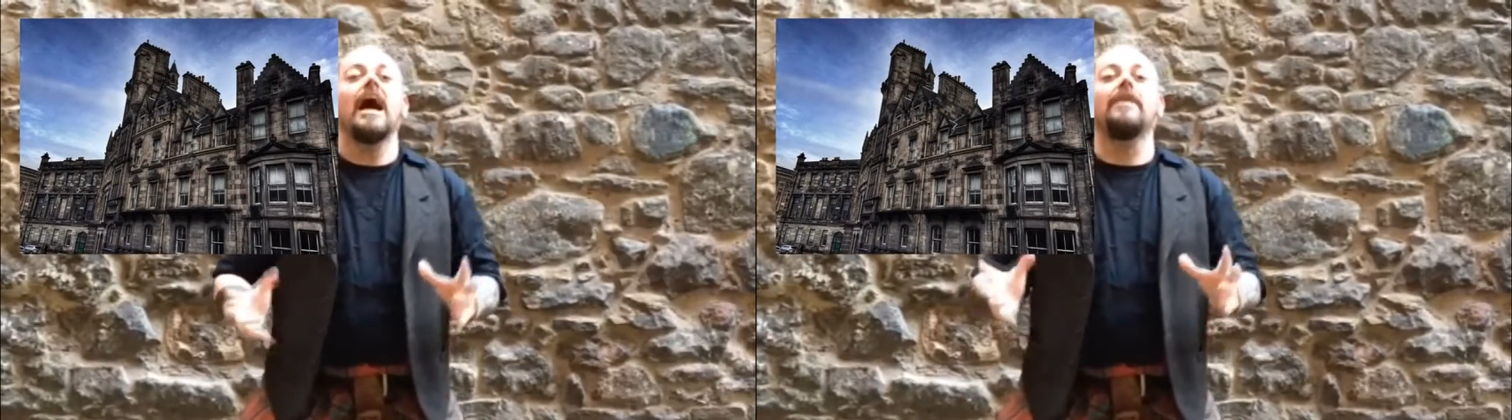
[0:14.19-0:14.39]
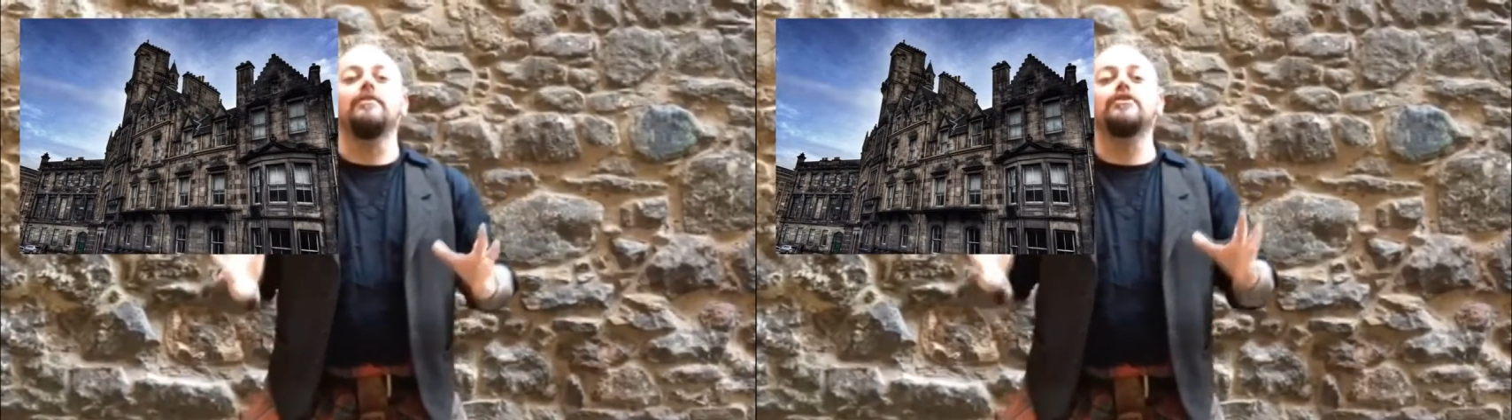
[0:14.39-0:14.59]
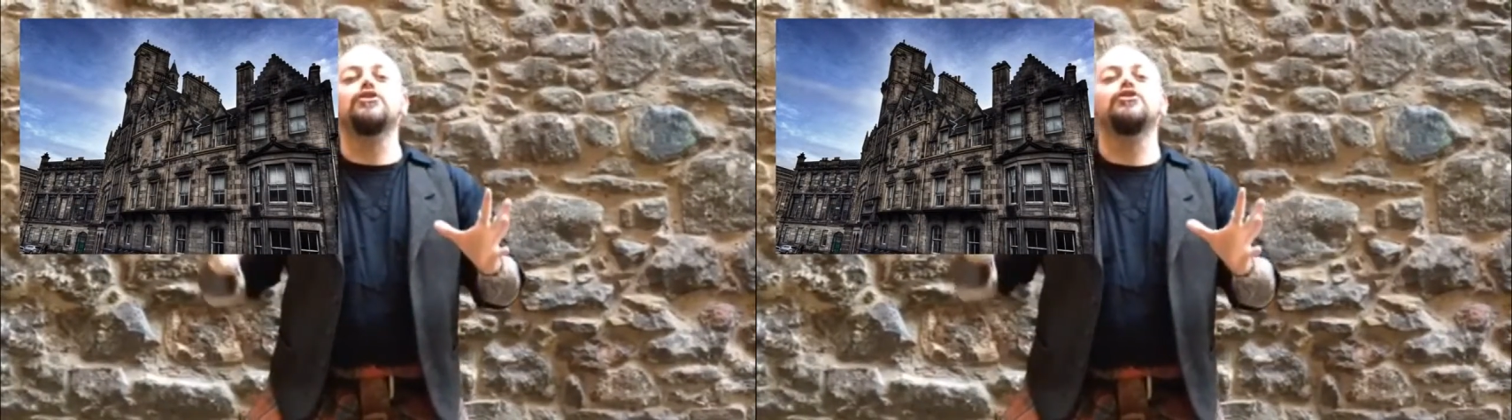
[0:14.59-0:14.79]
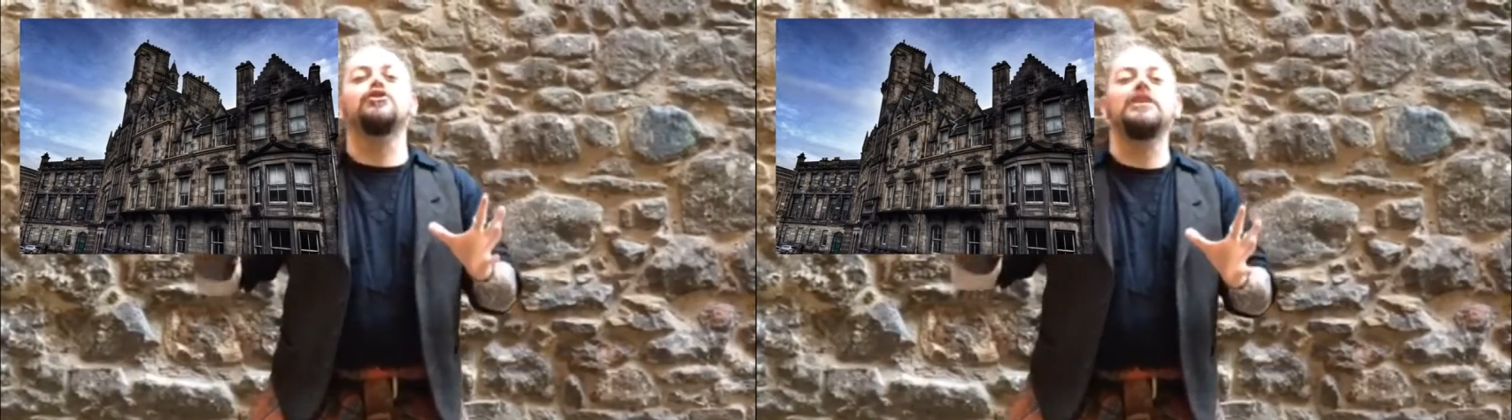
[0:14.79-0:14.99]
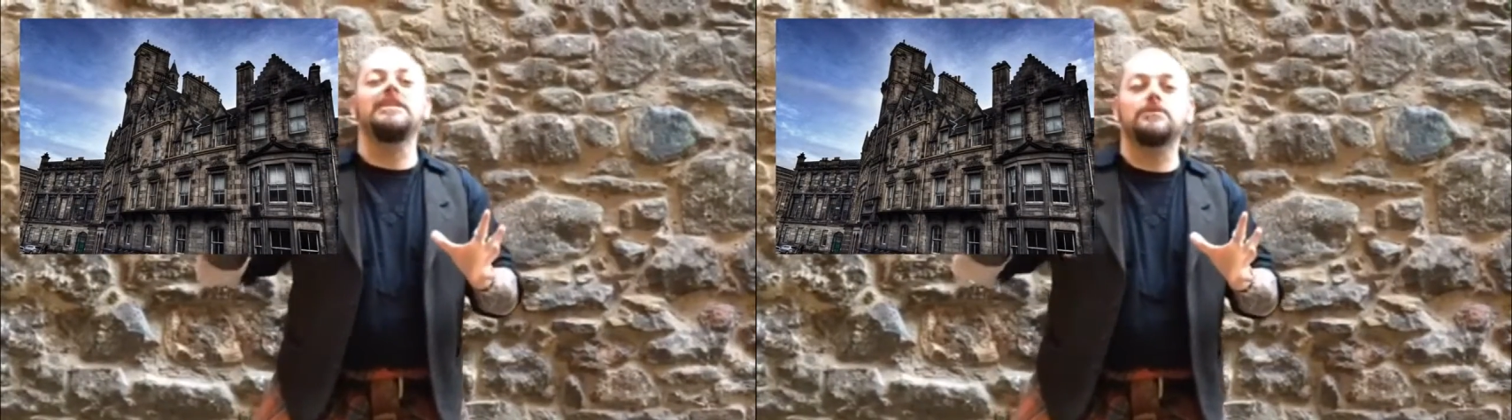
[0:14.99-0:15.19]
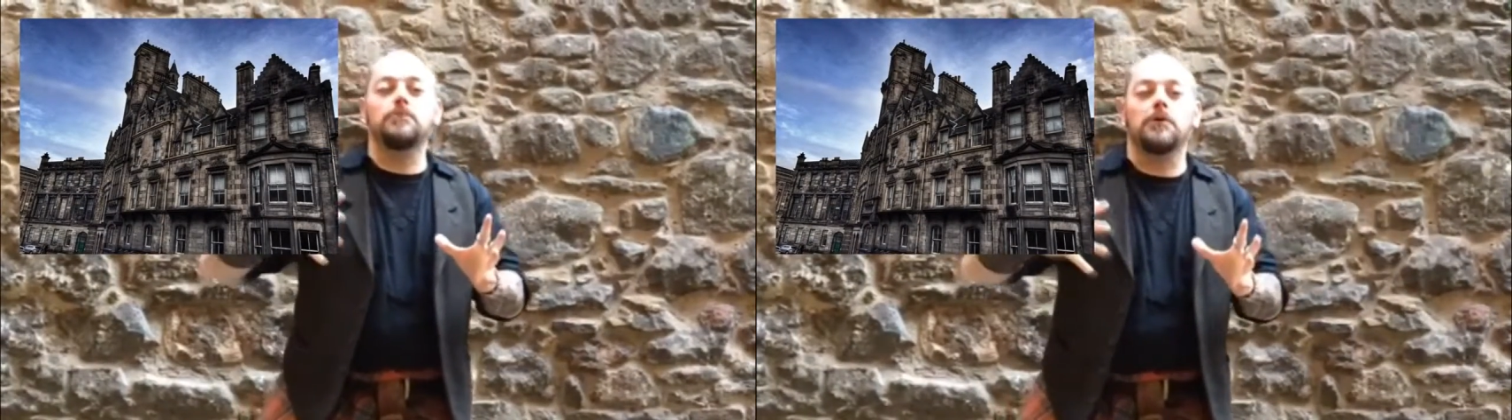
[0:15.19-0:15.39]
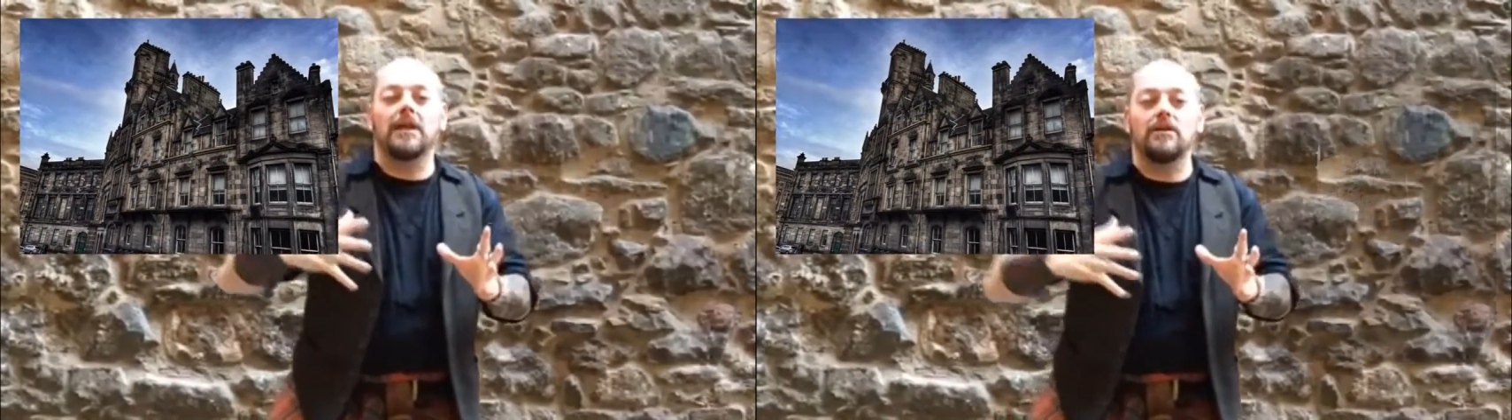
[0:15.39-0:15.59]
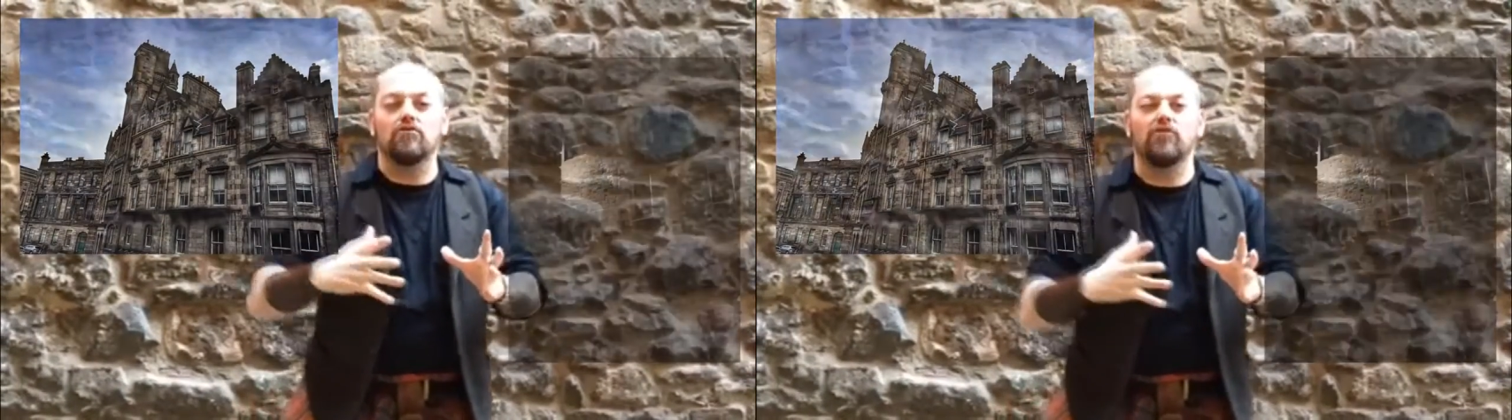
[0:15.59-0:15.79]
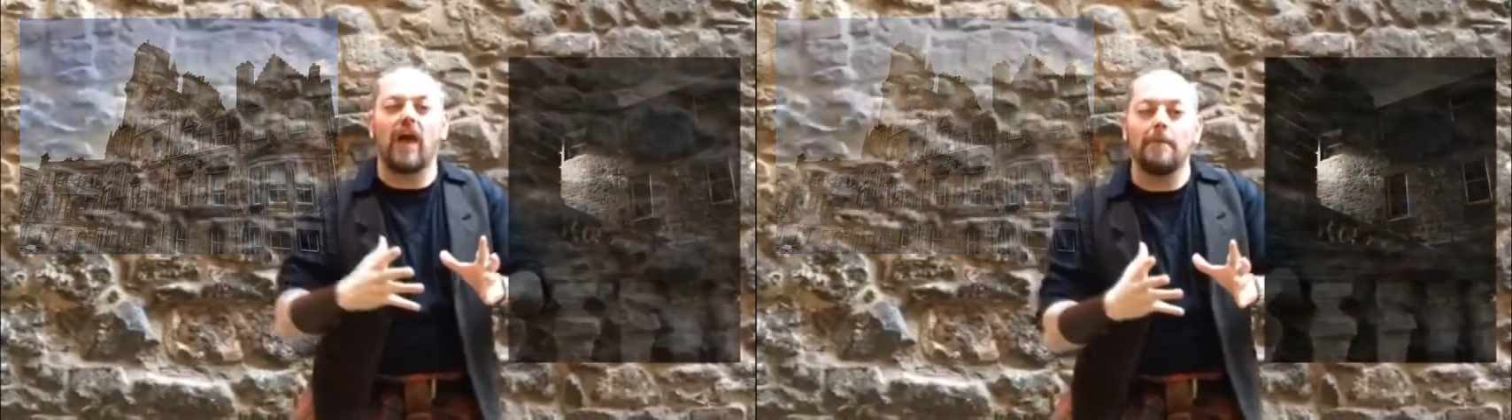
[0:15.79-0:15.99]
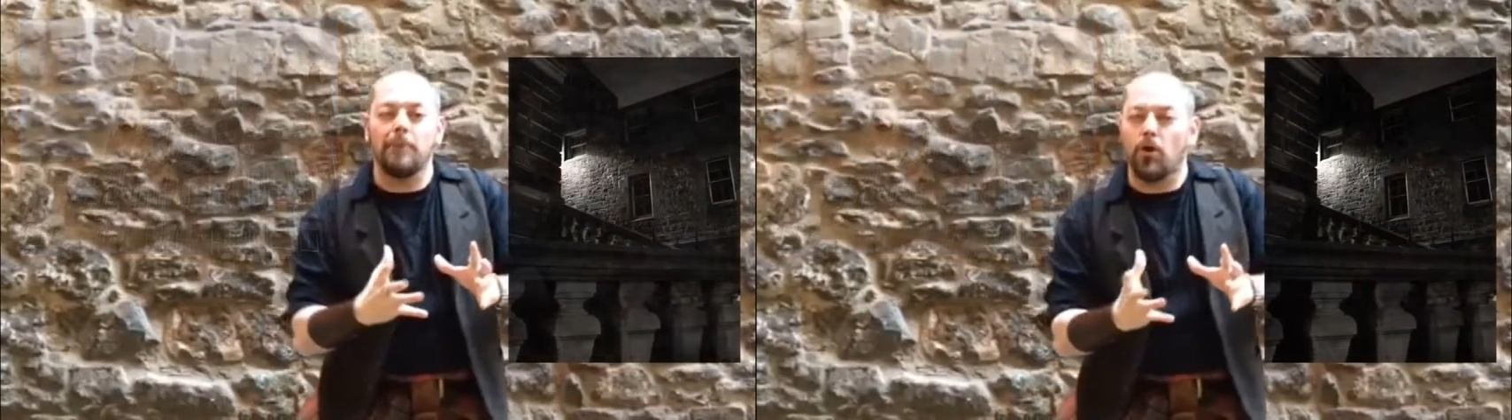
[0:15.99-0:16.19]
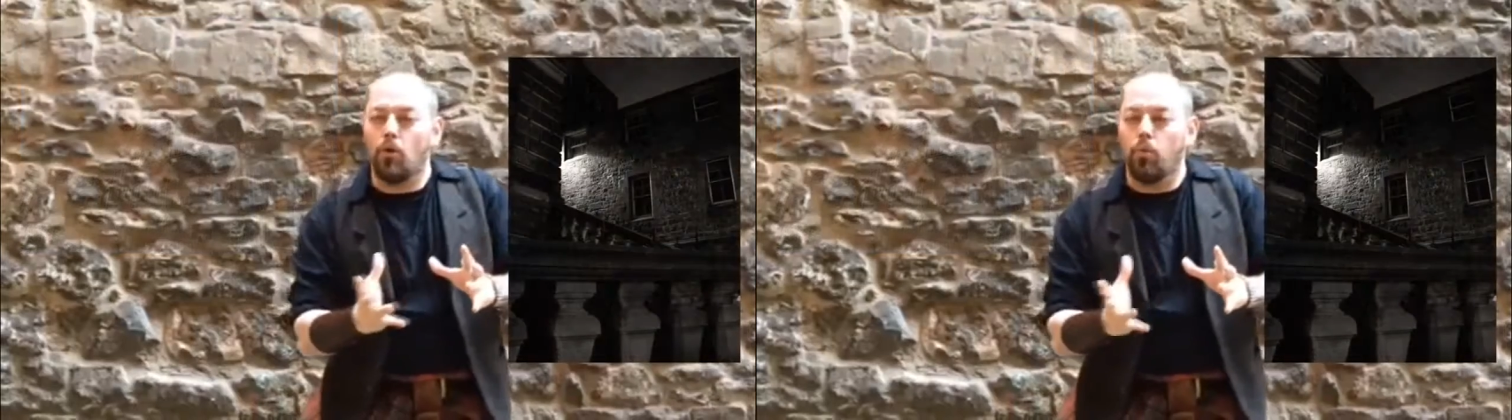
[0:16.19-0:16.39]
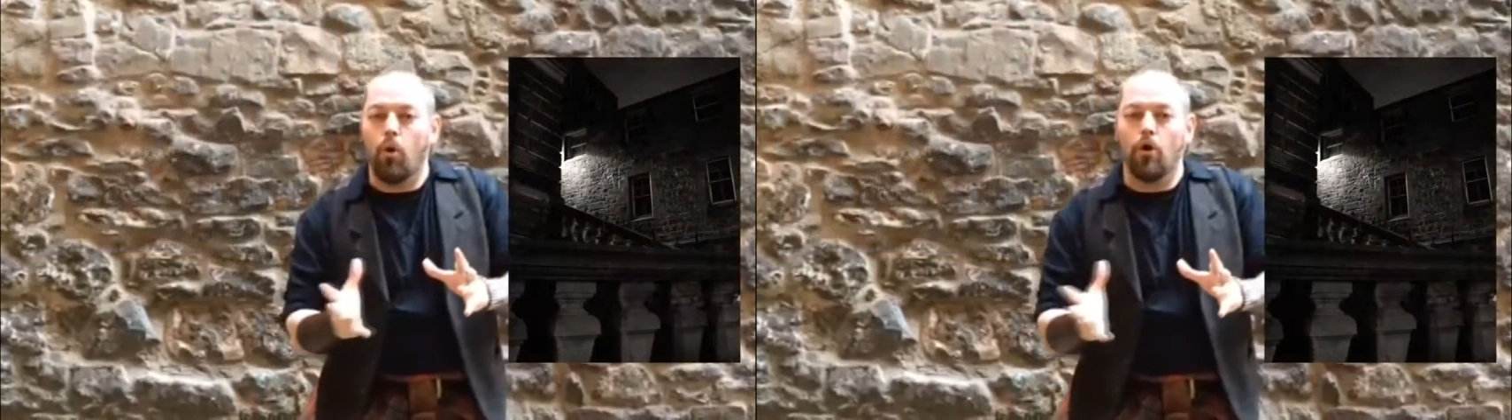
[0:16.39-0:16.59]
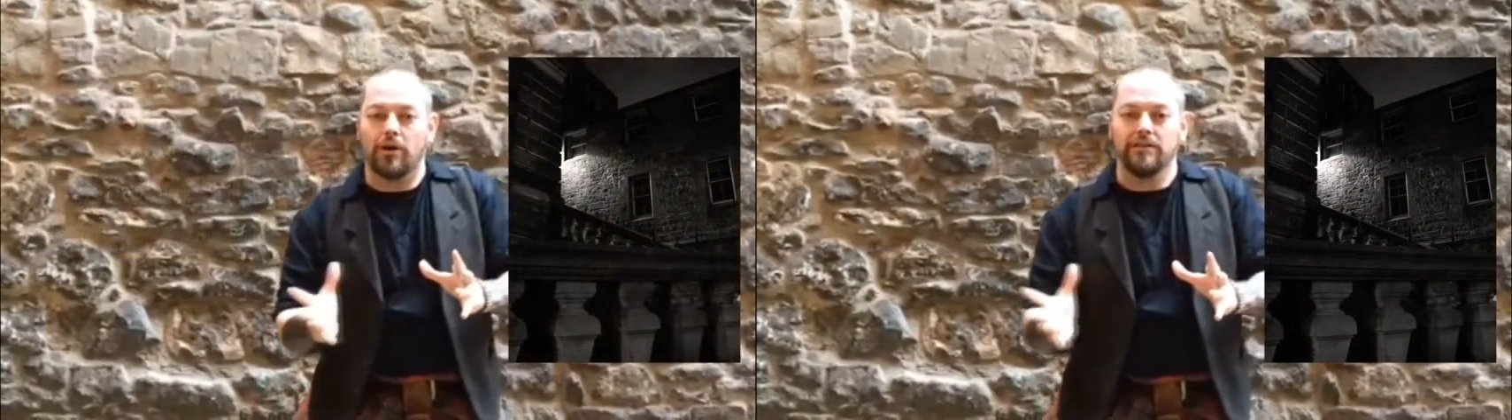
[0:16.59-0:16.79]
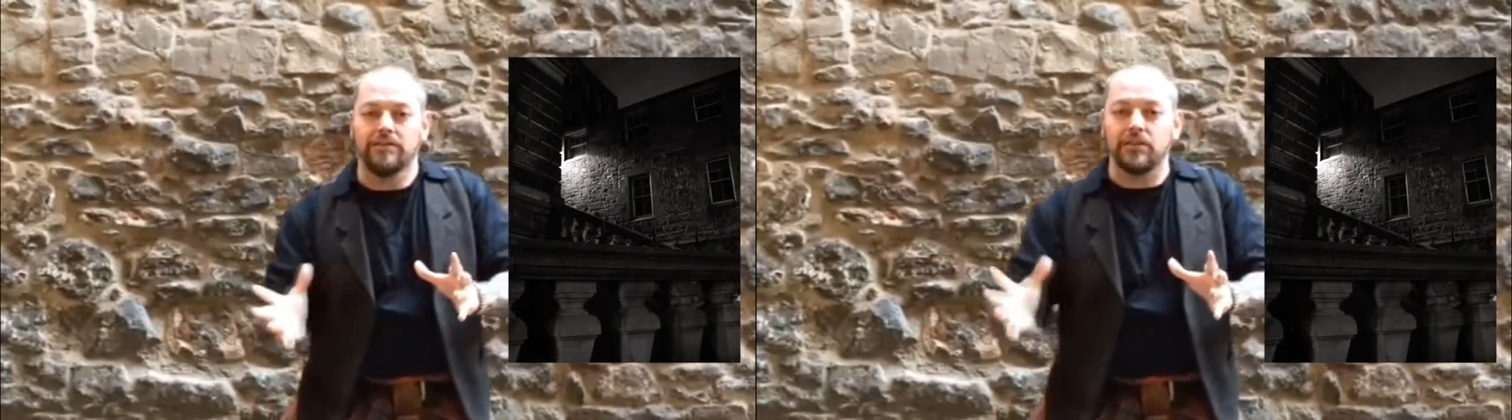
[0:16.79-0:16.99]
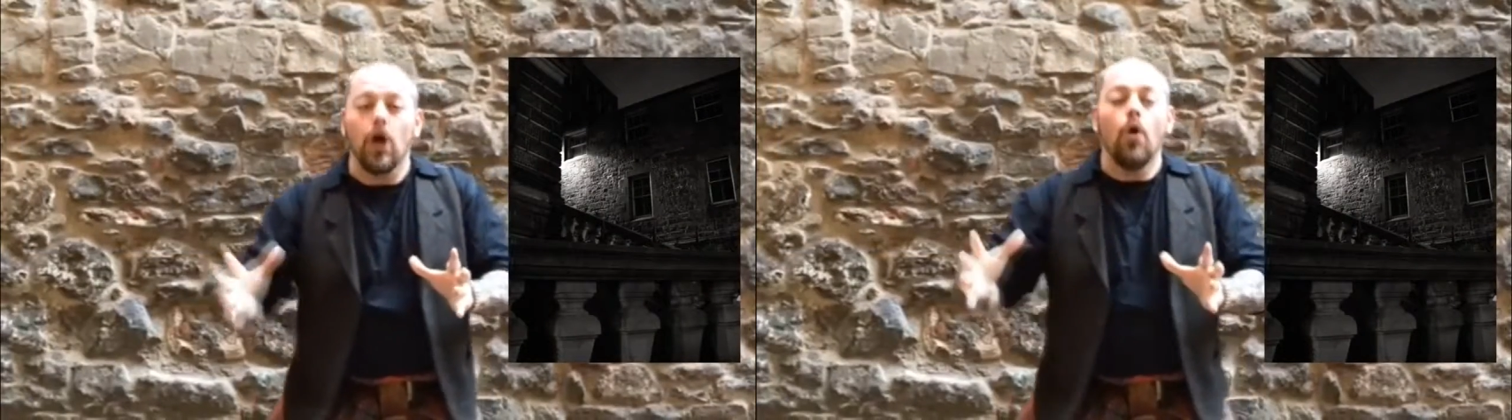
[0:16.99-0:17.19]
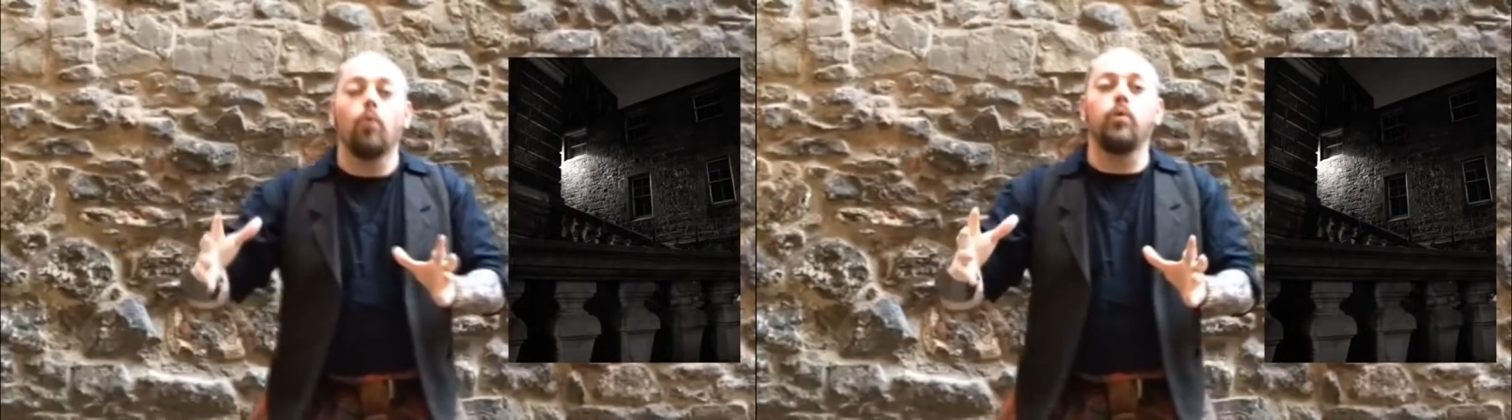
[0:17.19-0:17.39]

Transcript: and the streets were like rabbit warrens